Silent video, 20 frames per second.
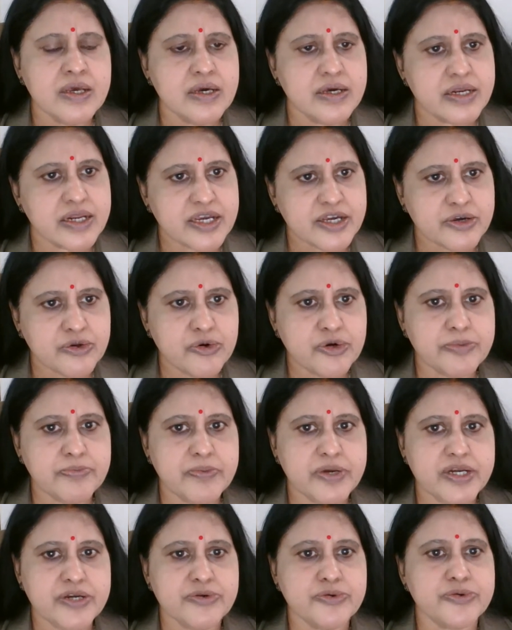
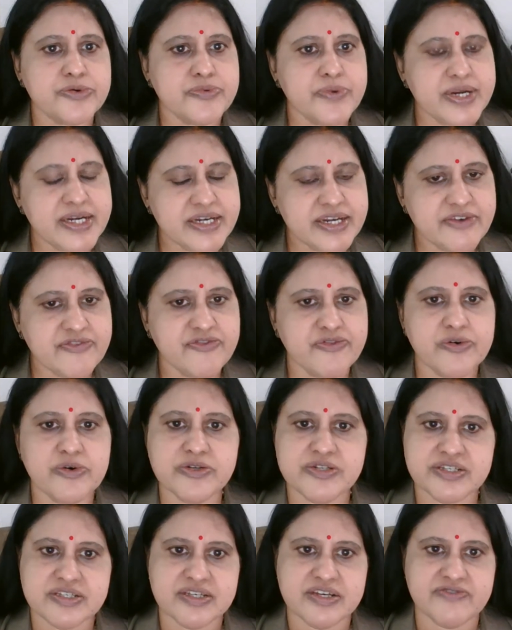Recruitment to 24
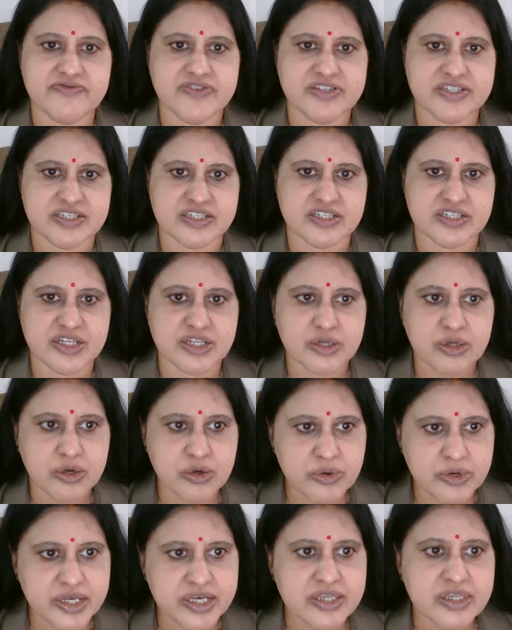services,
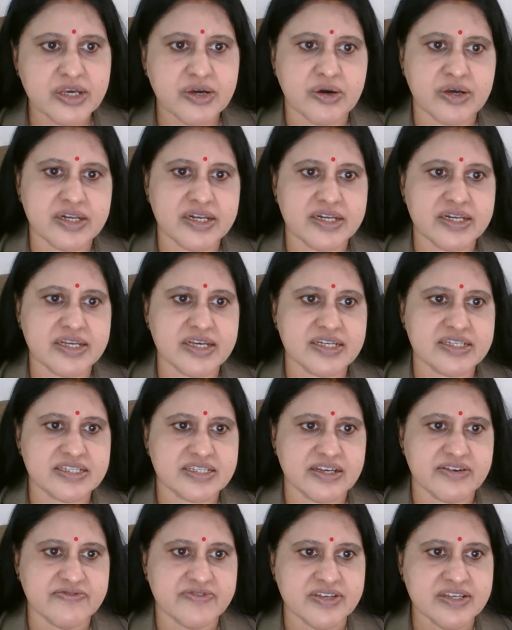including the All India
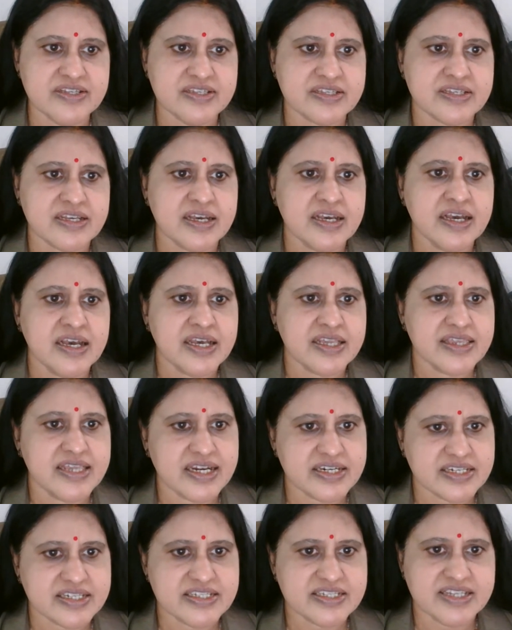Service,
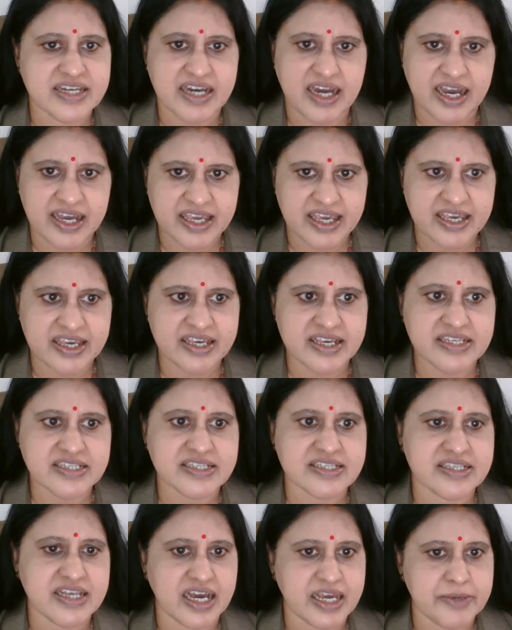that is the
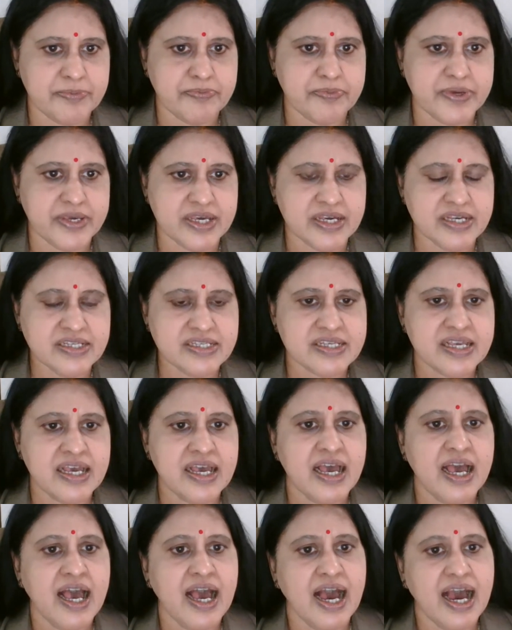IAS, the IPS,
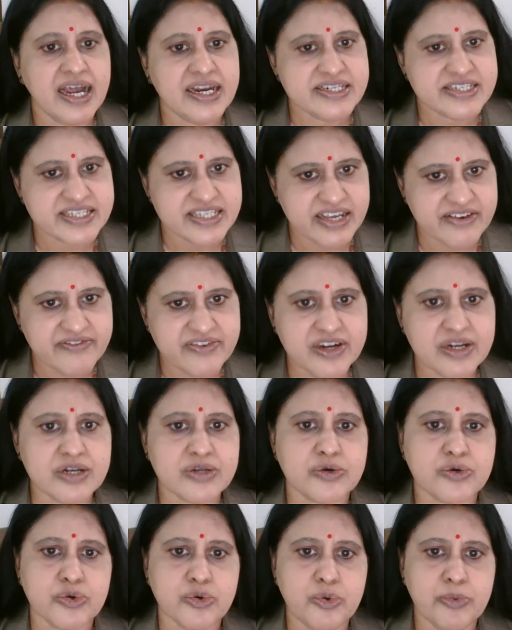and several
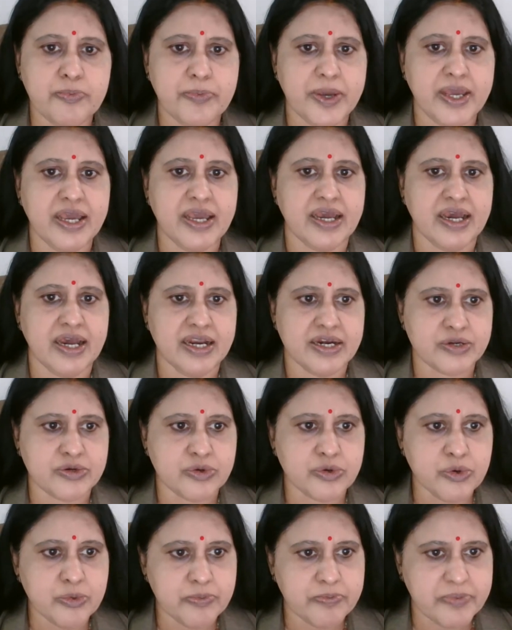Group A and
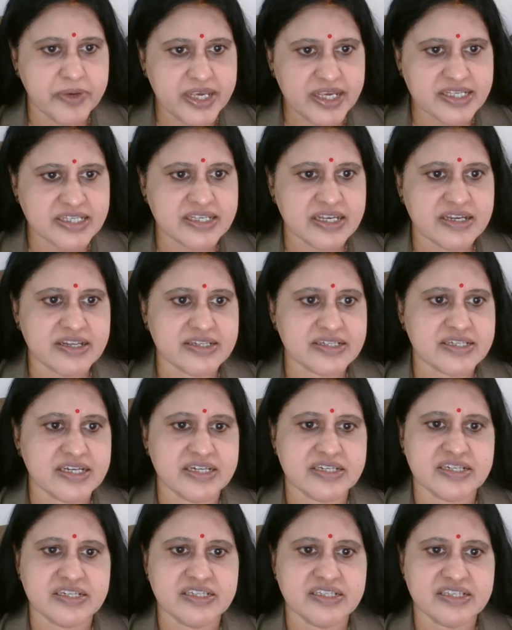Group B
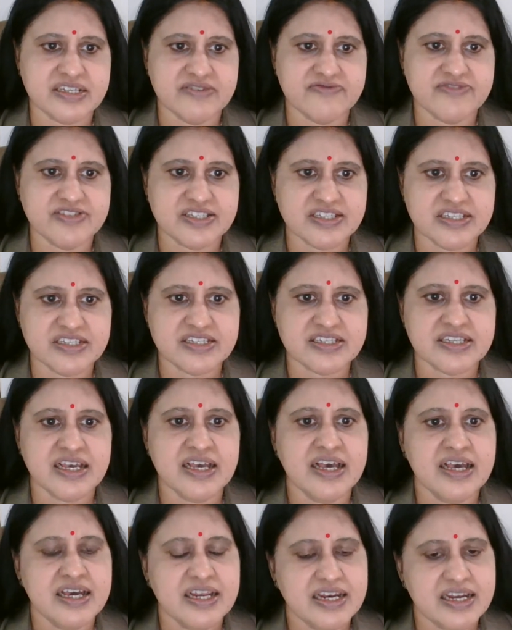central services
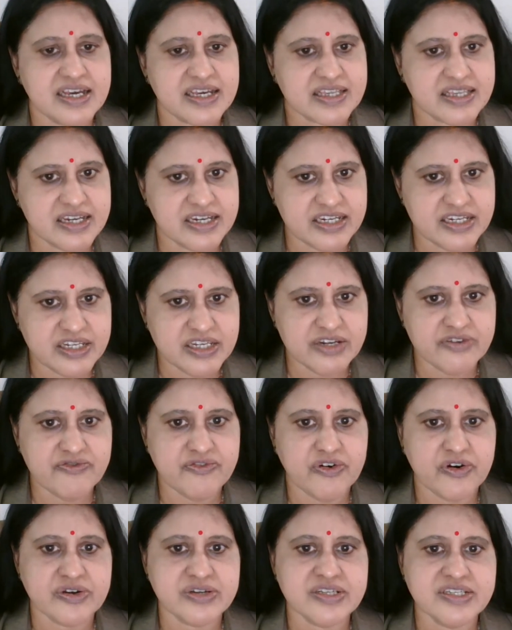like the Indian
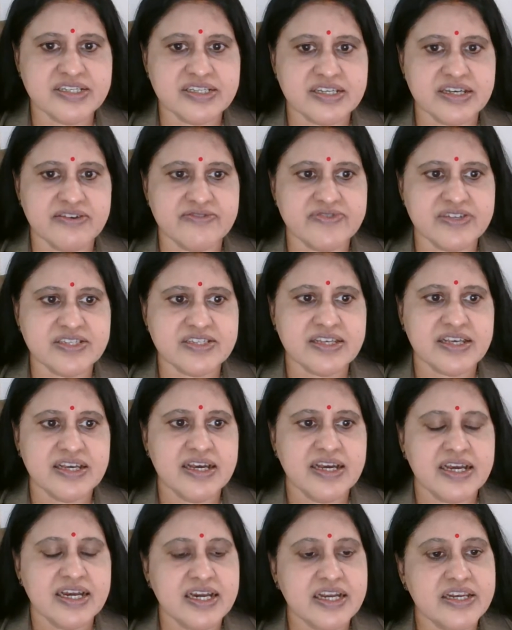Foreign Service,
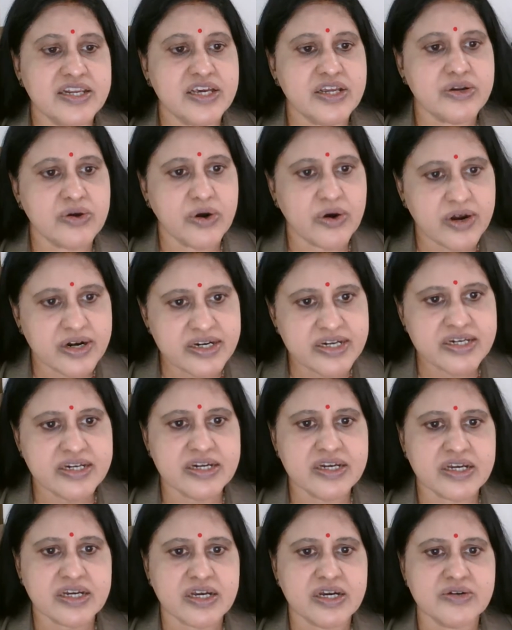Indian Audit and
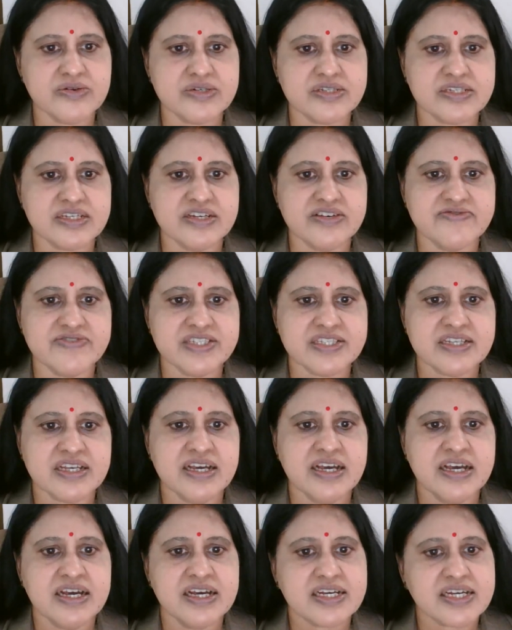Account Service,
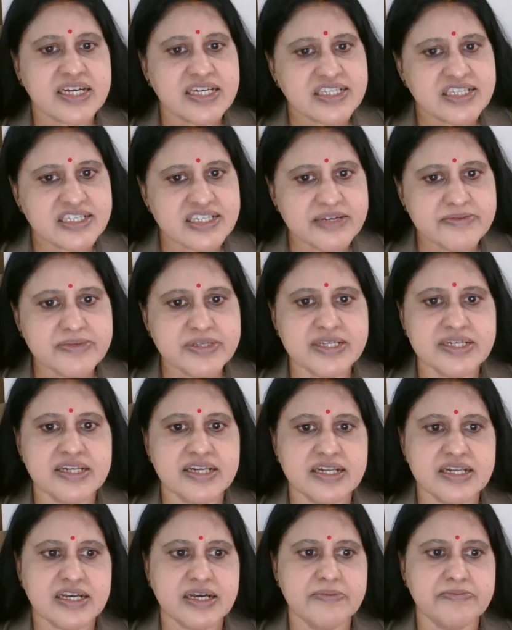Customs and
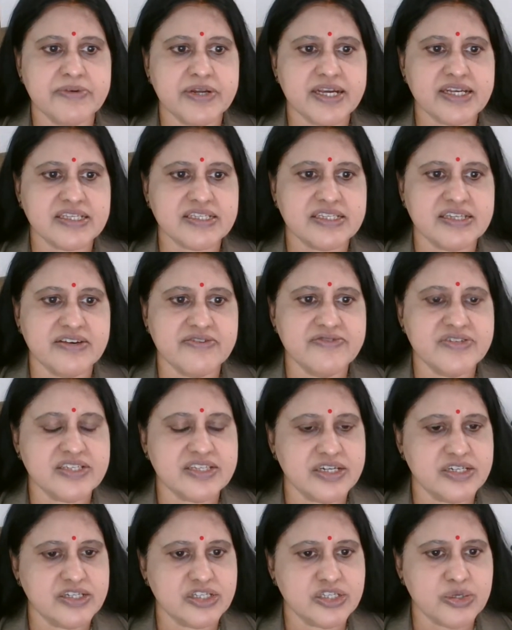Income Tax Service,
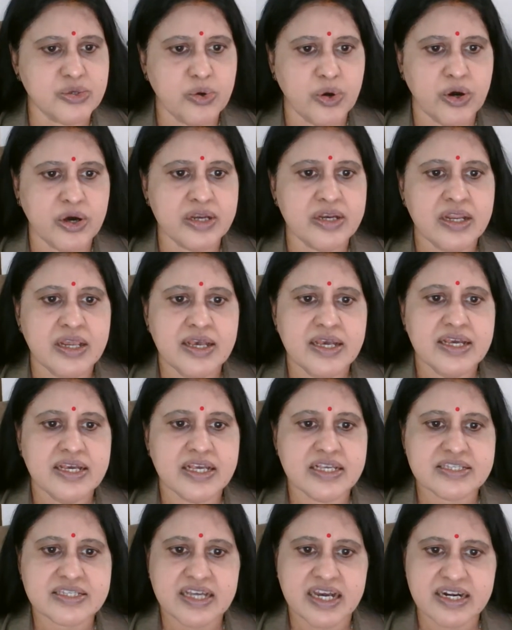and so on,
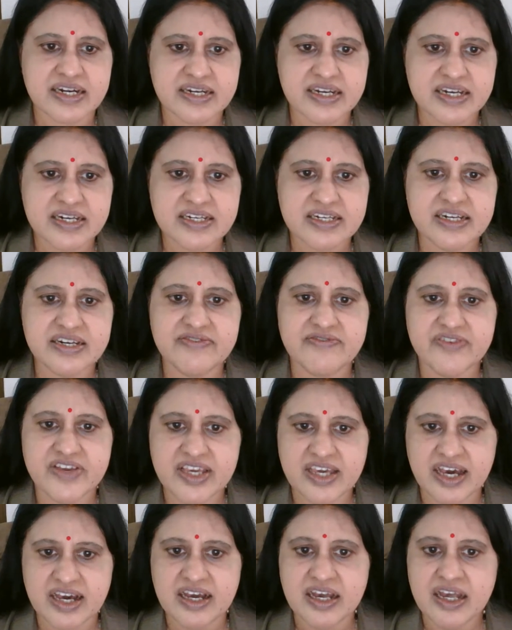is conducted
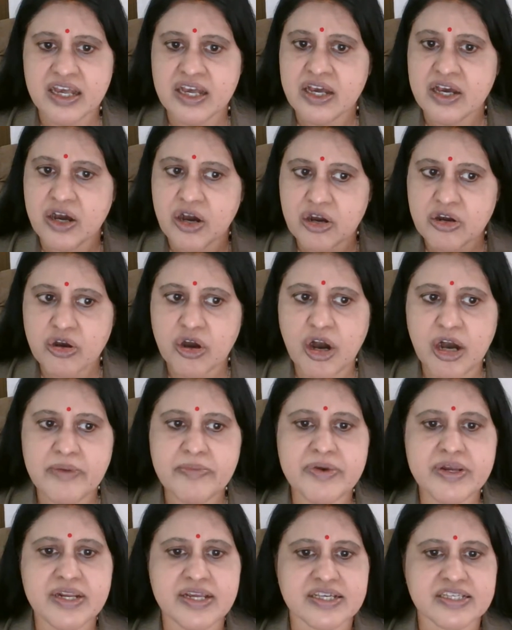via a
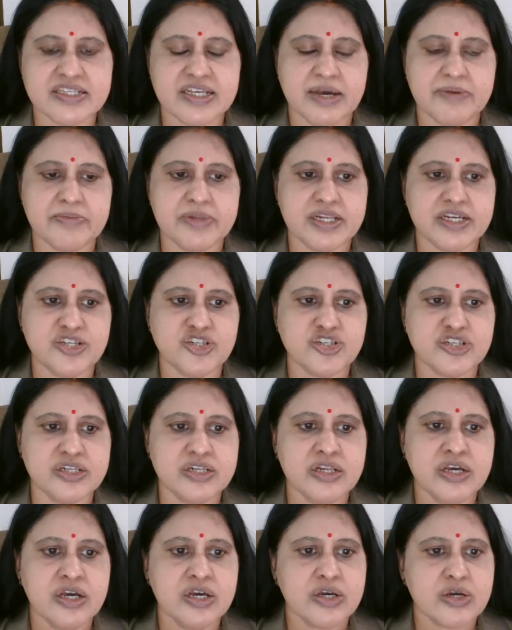common
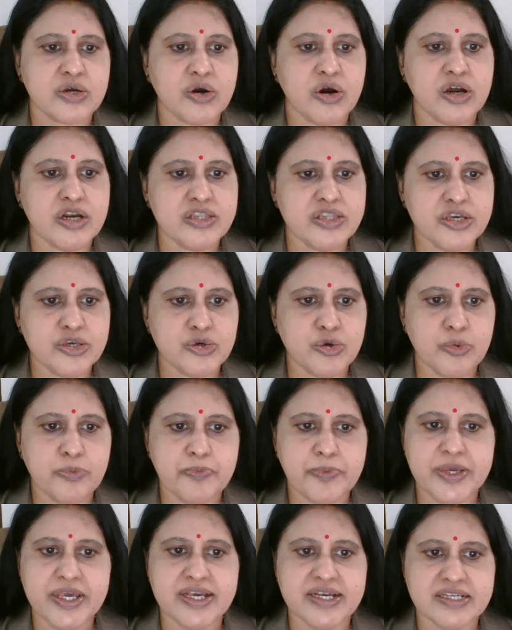examination called the
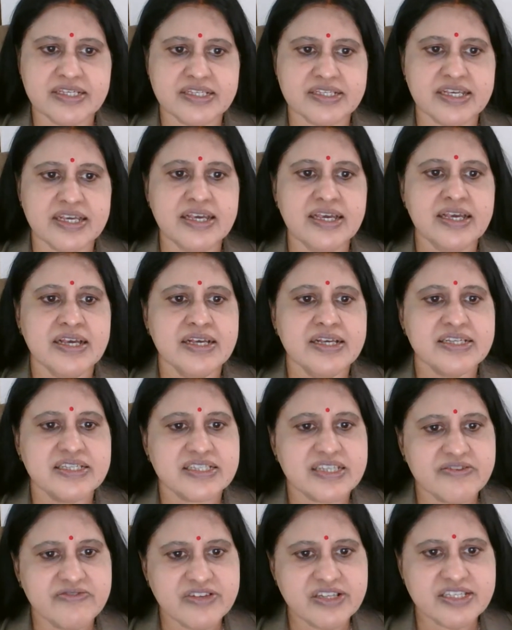UPSC
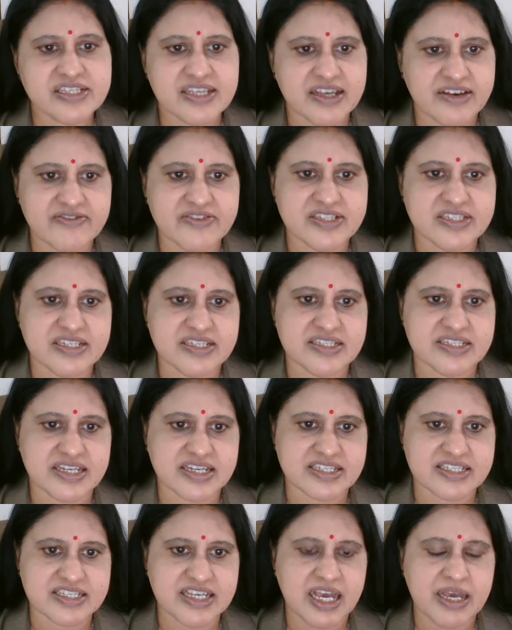Civil Services
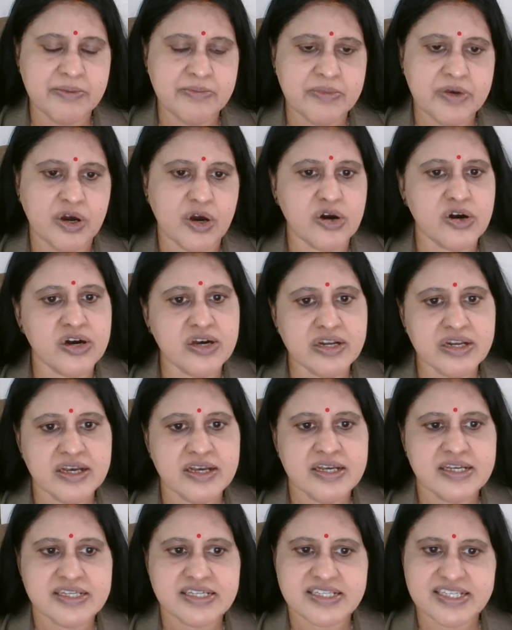Exam, or
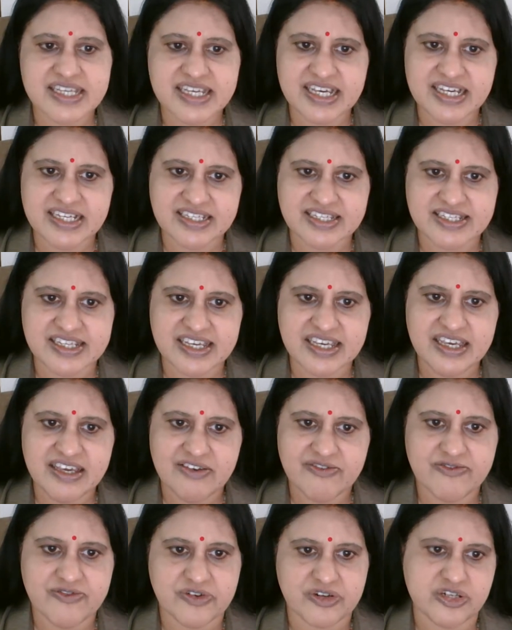CSC
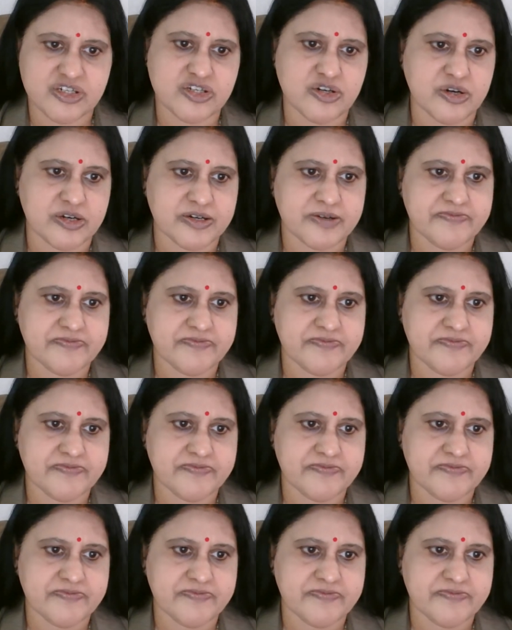for short.